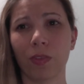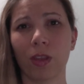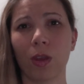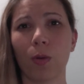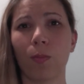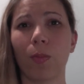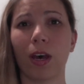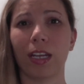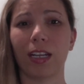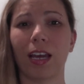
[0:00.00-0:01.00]
But
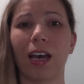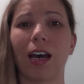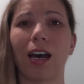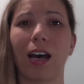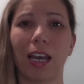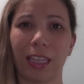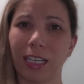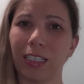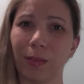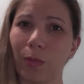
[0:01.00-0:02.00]
I think it's
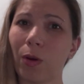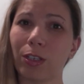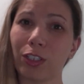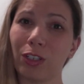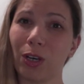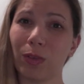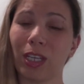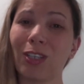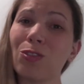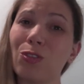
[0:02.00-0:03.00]
important to note that you
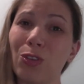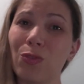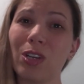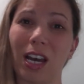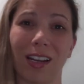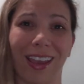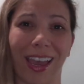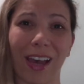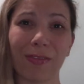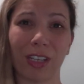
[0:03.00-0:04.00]
do not have
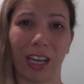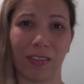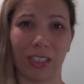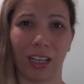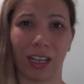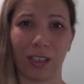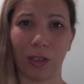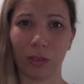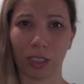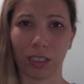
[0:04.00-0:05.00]
to have a
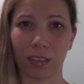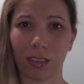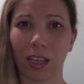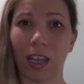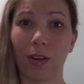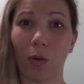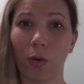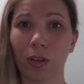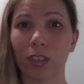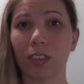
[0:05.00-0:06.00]
diagnosis in order
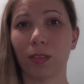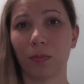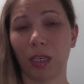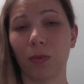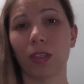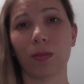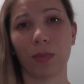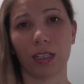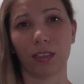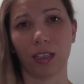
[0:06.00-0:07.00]
to meet with a mental
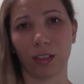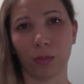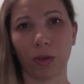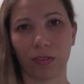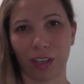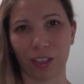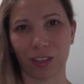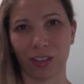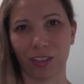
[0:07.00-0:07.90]
health professional.